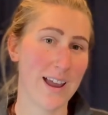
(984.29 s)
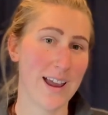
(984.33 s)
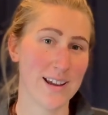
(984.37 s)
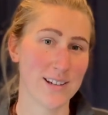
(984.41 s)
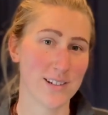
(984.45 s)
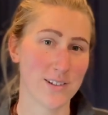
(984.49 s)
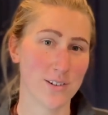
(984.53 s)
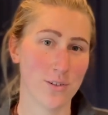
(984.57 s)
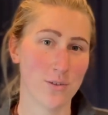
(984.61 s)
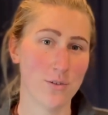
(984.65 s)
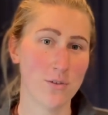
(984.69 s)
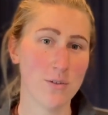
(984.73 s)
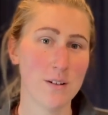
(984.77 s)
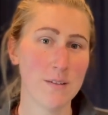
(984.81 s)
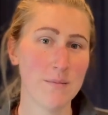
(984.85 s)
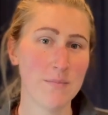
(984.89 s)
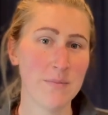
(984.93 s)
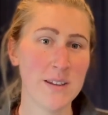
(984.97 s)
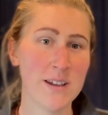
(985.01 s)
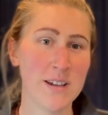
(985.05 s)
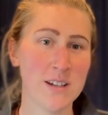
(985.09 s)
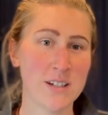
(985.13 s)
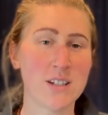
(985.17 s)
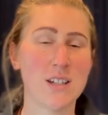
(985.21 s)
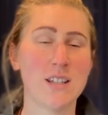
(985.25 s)
at all.
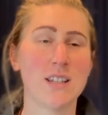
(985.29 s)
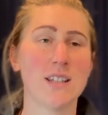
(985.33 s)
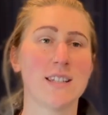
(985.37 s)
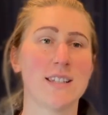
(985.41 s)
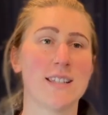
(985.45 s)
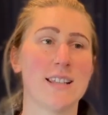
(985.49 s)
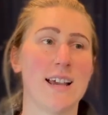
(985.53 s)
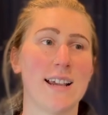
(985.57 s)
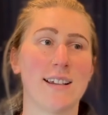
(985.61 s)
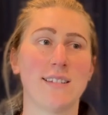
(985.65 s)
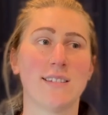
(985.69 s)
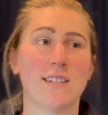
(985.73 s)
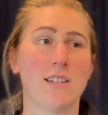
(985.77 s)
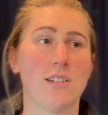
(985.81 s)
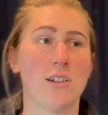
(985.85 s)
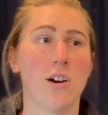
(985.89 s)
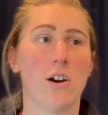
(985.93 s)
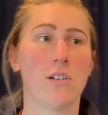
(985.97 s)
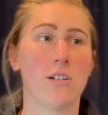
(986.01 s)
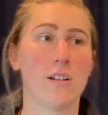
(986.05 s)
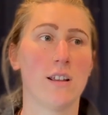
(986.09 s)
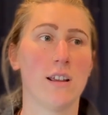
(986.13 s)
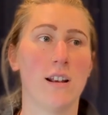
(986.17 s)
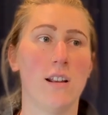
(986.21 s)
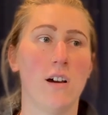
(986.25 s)
She just likes to
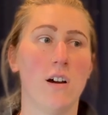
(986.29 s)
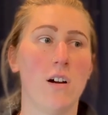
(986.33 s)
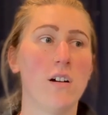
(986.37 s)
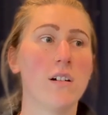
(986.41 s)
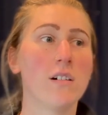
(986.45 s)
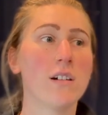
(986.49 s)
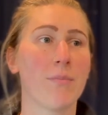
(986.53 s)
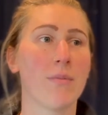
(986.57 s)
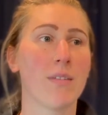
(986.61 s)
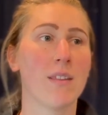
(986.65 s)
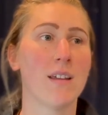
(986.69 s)
toddle along.